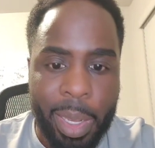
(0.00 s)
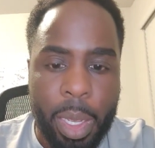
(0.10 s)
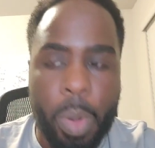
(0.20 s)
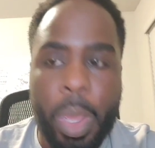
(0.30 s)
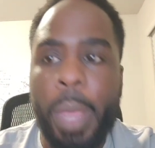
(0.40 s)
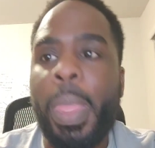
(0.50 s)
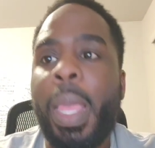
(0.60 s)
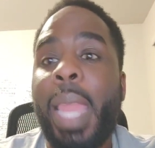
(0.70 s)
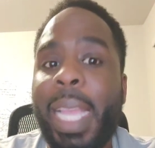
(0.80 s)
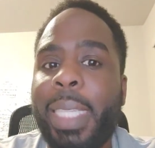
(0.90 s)
OK,
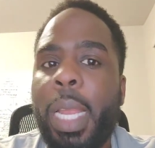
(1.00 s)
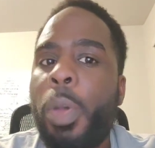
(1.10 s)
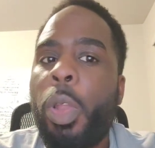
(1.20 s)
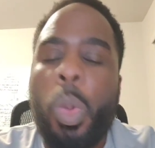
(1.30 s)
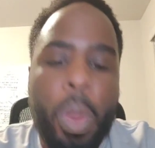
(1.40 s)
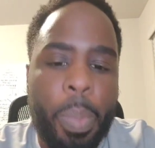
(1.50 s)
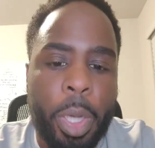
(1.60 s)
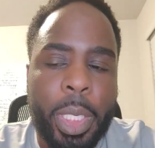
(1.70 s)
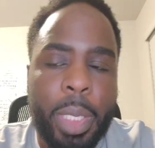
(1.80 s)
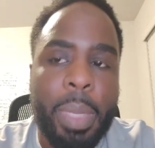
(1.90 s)
like I said, I'm only one
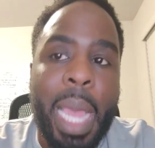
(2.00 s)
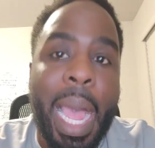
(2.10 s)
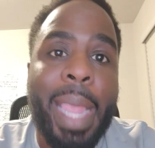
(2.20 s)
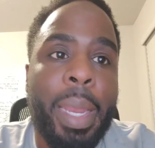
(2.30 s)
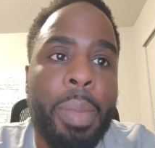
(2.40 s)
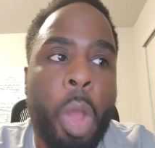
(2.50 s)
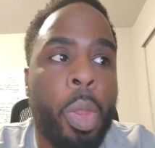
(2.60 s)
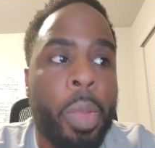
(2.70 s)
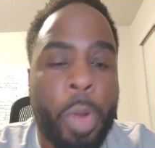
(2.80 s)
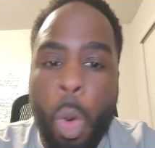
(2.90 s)
person. I can
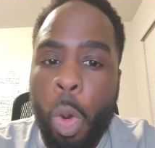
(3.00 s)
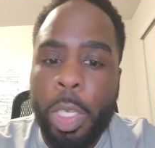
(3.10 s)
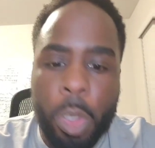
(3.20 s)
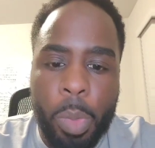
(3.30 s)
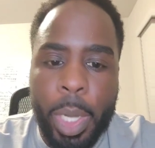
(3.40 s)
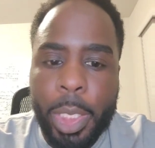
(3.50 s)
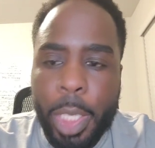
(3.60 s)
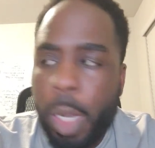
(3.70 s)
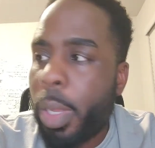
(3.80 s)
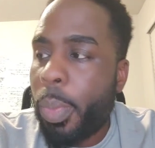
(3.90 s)
only record so much.
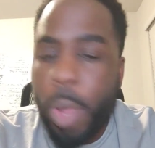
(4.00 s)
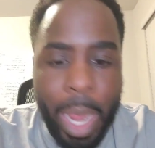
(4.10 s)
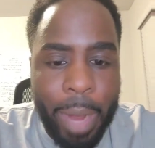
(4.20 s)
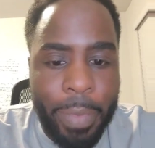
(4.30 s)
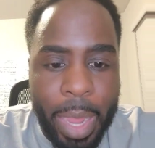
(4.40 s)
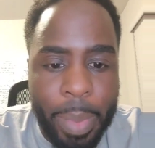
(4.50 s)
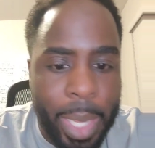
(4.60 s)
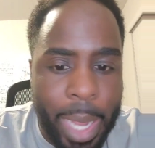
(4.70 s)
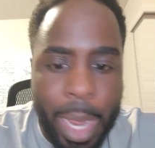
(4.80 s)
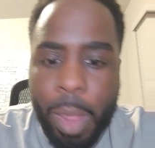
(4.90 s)
You know, your boy got a
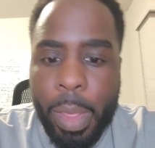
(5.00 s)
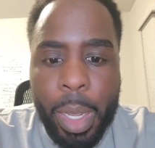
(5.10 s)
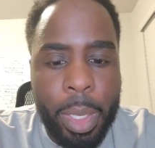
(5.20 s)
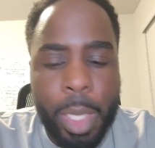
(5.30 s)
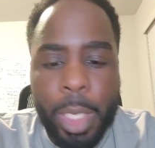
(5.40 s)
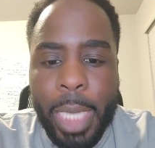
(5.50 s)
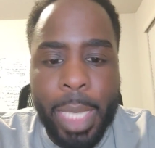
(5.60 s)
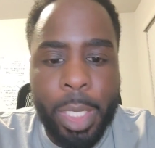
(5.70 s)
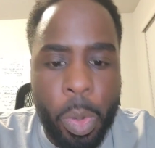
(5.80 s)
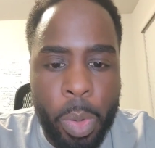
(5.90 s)
family. He got all that other good
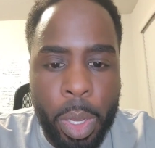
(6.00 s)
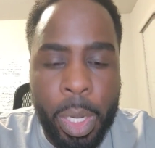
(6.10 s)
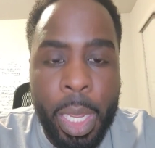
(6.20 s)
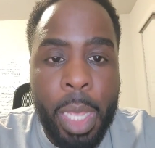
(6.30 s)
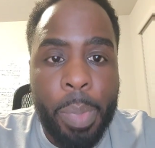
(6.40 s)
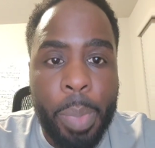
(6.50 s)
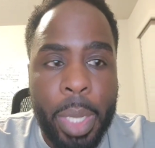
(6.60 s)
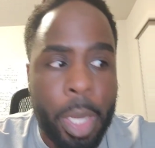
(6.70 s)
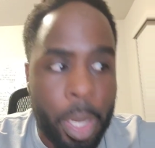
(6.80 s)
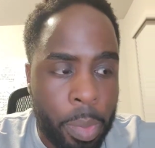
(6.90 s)
jazz going on.
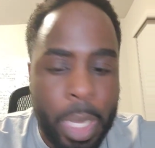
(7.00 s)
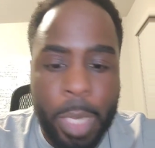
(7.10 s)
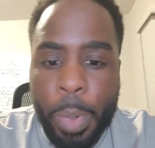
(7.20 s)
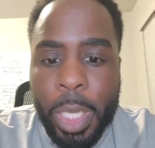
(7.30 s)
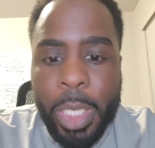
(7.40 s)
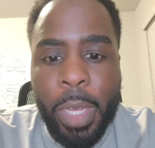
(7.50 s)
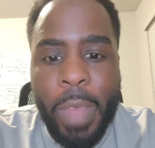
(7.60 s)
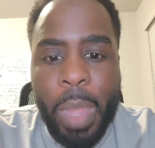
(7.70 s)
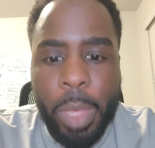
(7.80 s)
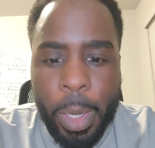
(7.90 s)
But, you know, he's putting stuff
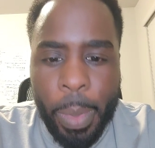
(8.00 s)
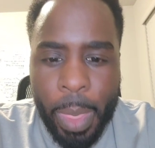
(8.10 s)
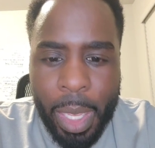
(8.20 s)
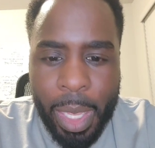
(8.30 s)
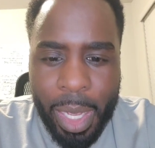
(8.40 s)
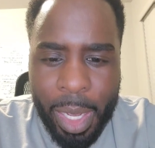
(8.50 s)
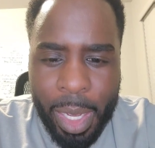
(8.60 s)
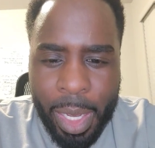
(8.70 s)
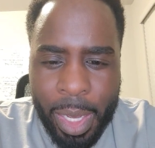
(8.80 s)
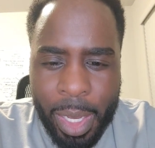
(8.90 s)
out there.
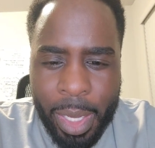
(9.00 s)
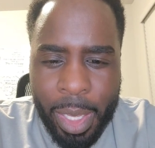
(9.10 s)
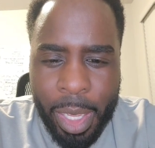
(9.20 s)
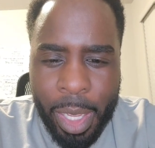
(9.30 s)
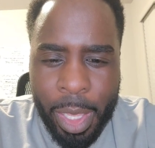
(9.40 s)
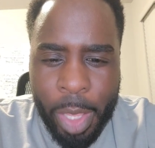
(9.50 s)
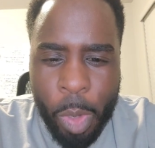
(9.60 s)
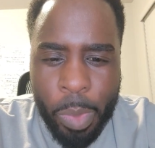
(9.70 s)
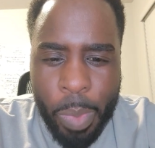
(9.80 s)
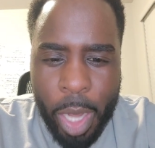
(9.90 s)

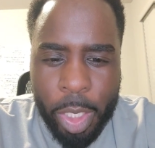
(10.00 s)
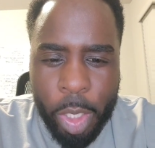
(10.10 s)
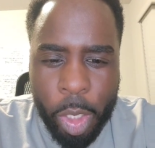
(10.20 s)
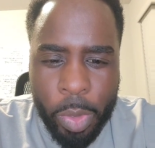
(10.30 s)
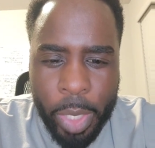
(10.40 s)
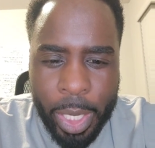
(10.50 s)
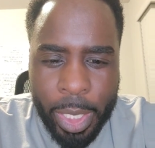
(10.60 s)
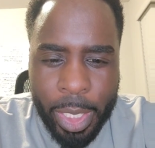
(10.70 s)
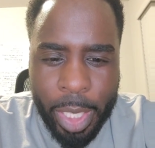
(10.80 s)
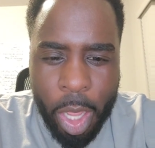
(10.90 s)
Those mock
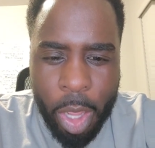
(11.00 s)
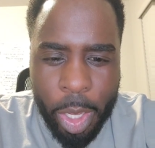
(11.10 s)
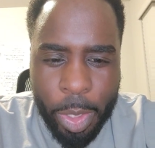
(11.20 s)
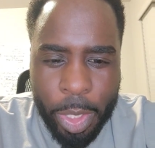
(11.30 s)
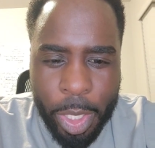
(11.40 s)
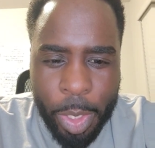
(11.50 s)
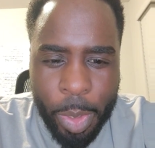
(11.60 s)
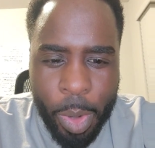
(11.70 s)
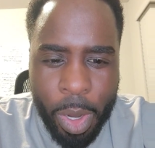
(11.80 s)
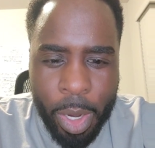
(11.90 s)
surgeries y'all used to
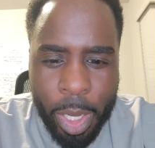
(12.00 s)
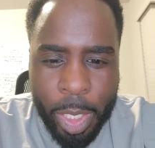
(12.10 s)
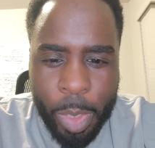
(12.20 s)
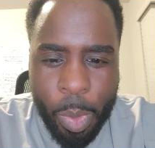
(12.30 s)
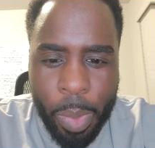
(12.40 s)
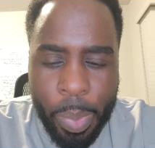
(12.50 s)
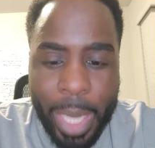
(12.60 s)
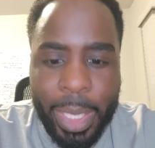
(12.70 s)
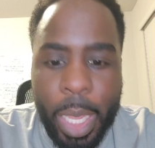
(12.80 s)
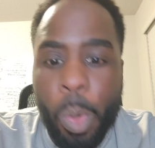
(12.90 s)
do on us were the
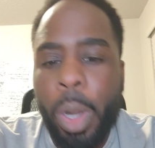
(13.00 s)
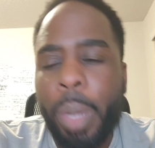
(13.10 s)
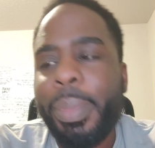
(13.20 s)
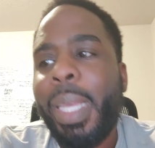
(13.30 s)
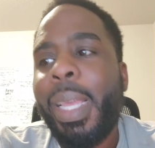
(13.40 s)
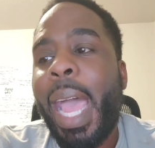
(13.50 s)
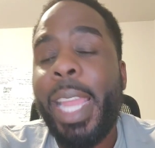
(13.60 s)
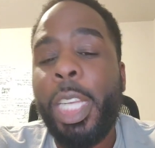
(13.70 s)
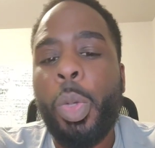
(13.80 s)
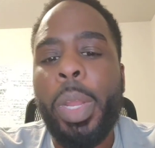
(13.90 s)
best. They were. I
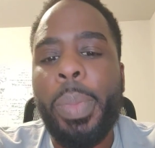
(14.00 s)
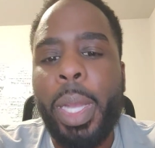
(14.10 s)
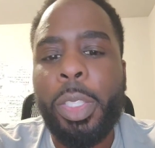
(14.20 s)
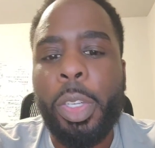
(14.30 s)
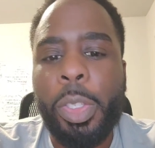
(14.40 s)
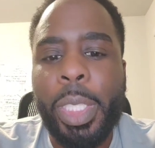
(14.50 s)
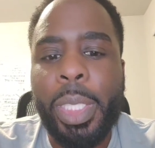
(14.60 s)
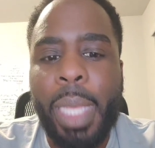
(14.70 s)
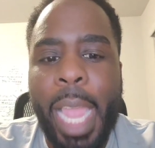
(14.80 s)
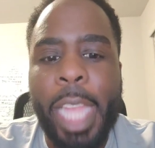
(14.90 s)
enjoyed mock
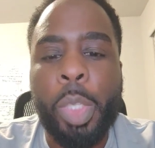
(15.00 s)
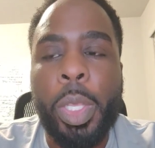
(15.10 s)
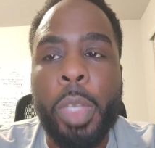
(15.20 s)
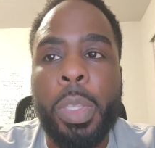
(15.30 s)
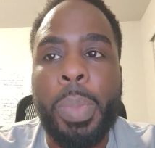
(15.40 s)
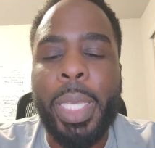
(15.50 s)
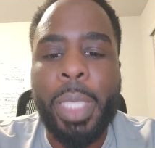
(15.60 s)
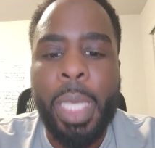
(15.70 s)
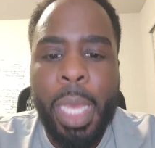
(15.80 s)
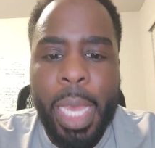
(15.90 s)
surgeries. I enjoyed those the
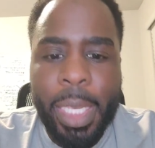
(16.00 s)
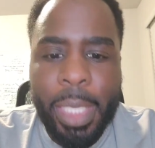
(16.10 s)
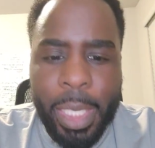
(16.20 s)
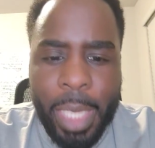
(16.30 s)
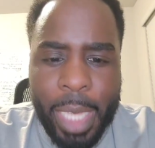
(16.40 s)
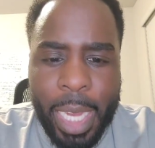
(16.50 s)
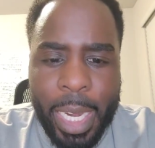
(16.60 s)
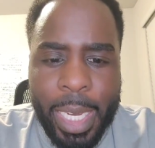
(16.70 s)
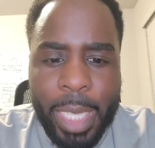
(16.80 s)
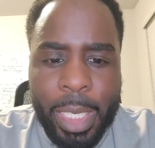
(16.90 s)
best. It says, yes, I
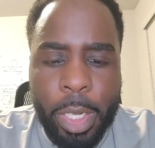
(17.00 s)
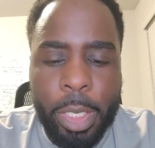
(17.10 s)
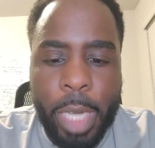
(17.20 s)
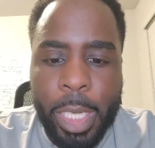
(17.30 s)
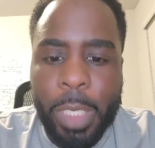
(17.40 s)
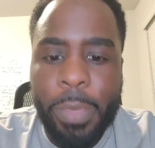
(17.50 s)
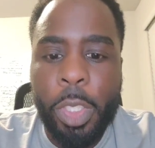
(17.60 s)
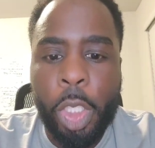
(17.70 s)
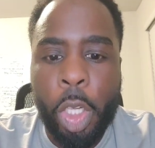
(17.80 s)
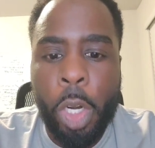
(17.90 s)
need test taking strategies for
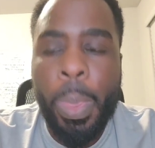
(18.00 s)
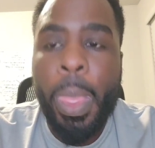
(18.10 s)
sure.